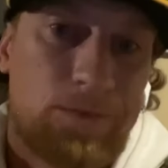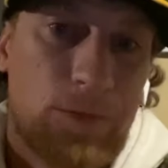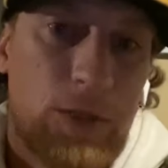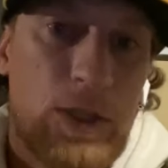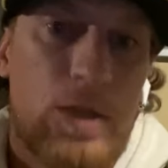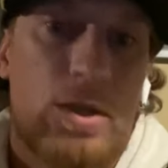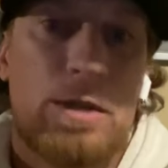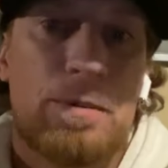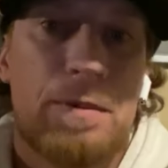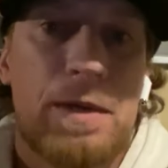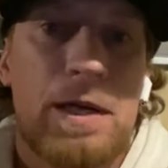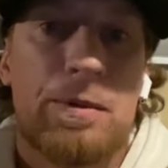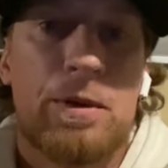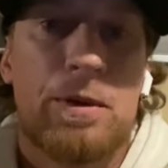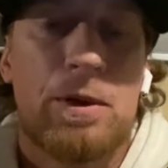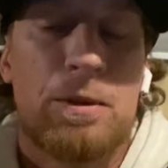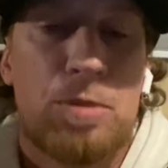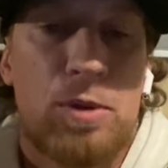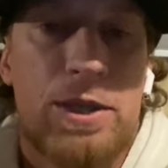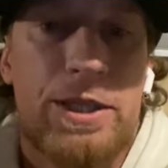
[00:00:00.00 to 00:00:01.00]
you should be able to
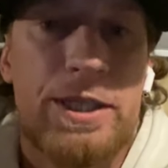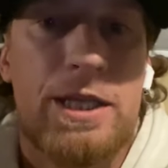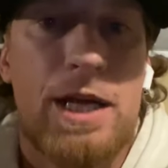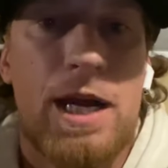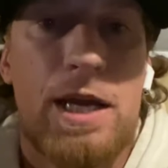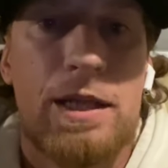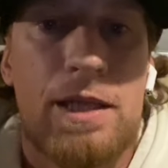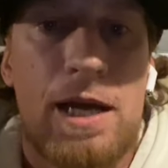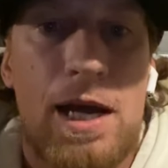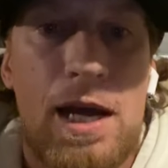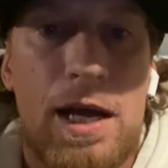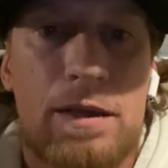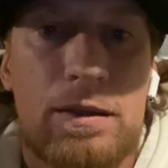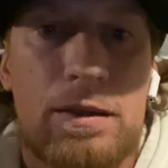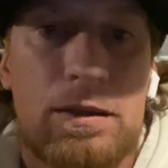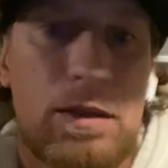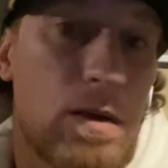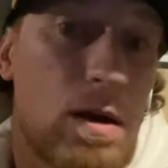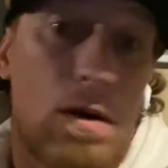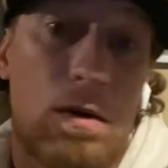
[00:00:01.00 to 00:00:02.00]
appreciate that.
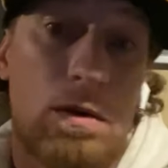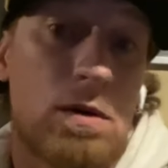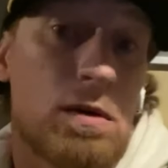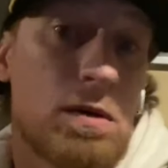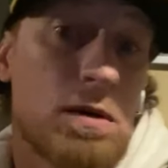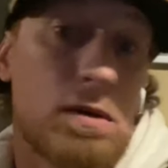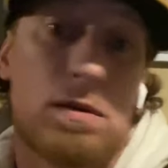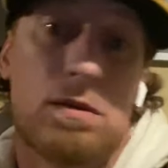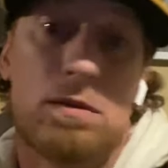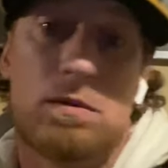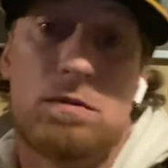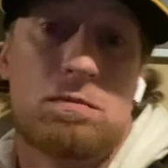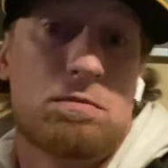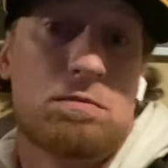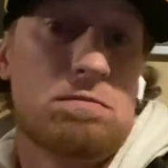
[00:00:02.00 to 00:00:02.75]
You can